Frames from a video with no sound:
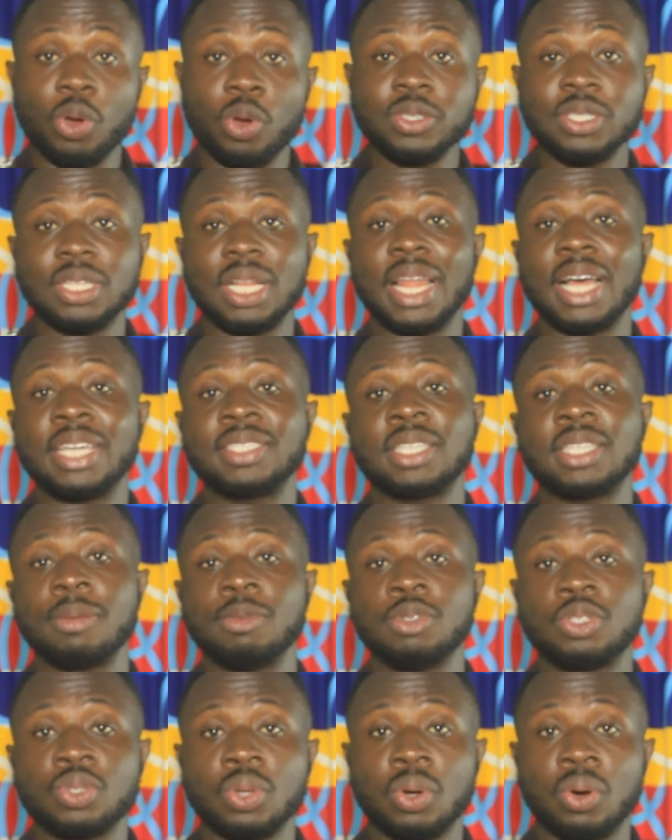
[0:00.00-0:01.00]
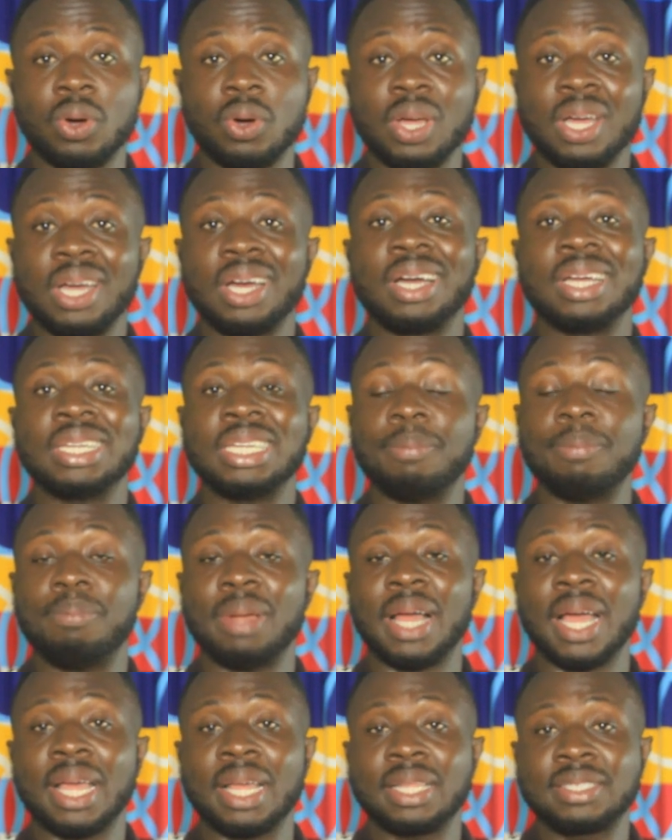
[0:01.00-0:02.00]
When was the last time you saw the
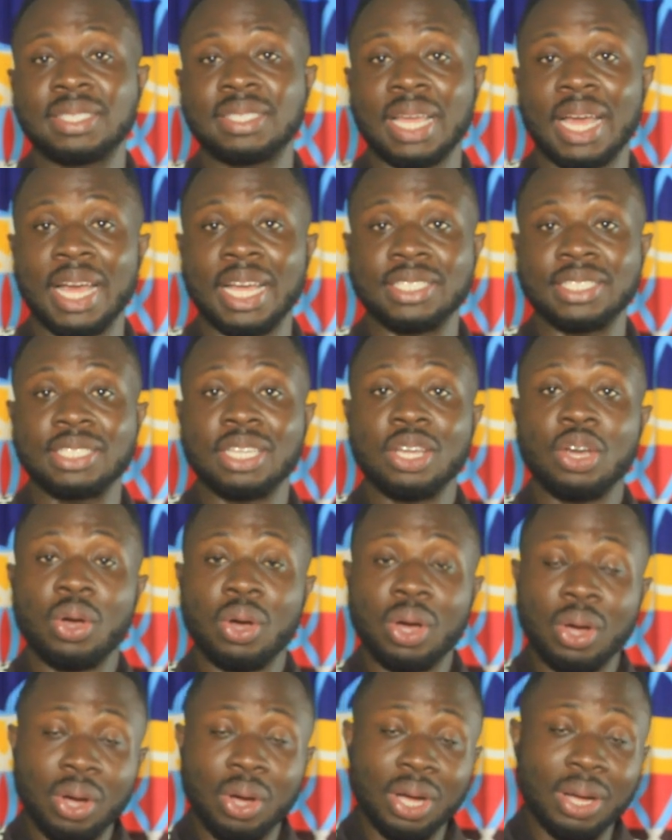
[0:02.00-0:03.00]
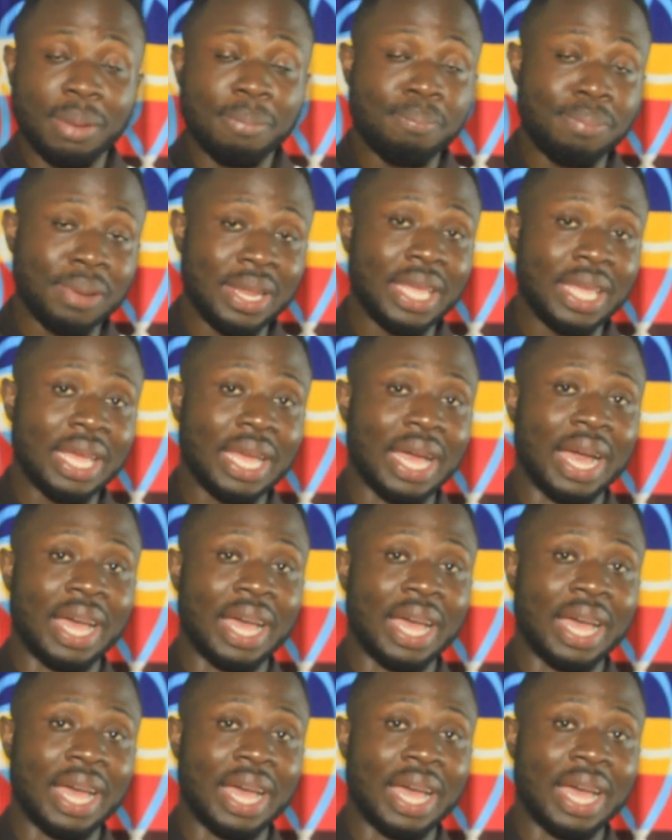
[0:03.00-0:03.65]
Black Stars play